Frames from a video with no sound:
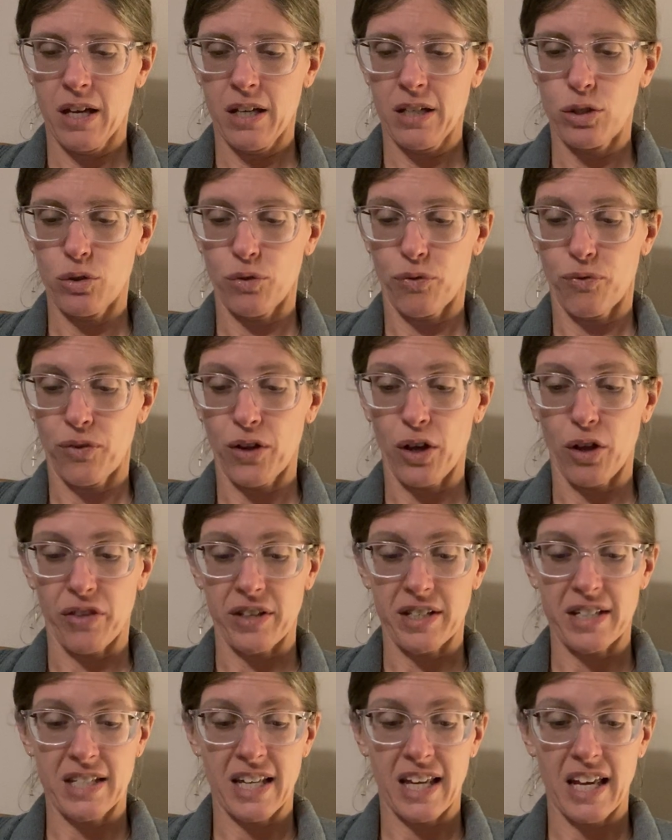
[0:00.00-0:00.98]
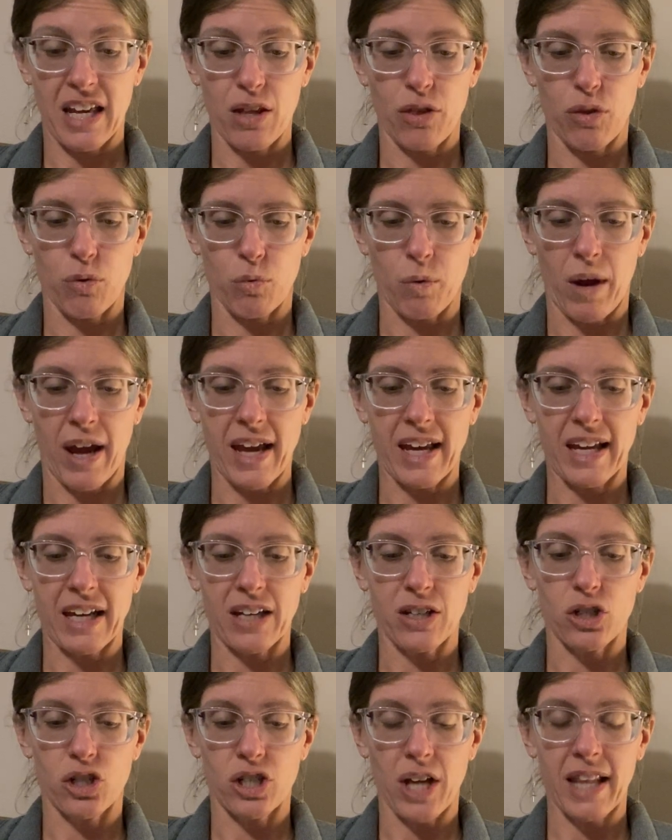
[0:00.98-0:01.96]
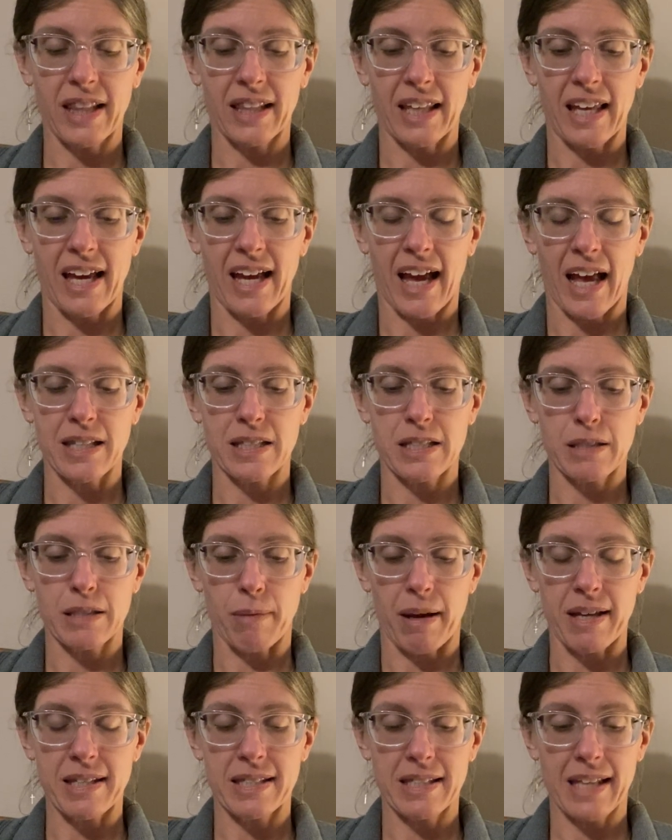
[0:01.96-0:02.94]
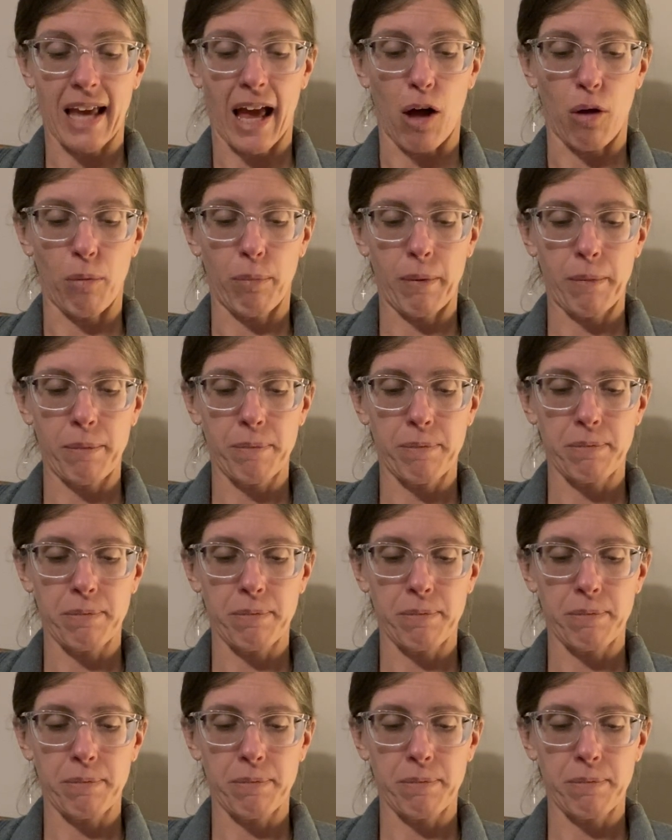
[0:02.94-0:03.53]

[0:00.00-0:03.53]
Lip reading: to feel the teeth raking gently against my scalp.